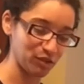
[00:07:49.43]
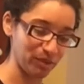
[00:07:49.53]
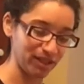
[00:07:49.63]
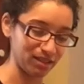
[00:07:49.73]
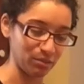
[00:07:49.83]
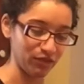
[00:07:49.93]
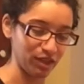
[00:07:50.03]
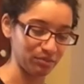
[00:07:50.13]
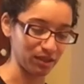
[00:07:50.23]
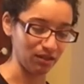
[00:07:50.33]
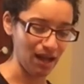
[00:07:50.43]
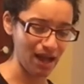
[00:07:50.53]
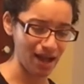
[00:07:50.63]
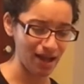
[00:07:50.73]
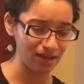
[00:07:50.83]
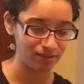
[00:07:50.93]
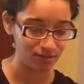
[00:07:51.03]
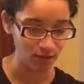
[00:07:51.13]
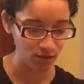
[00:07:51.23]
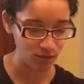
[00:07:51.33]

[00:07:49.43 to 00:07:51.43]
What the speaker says: to break some of it up though. Ah, no.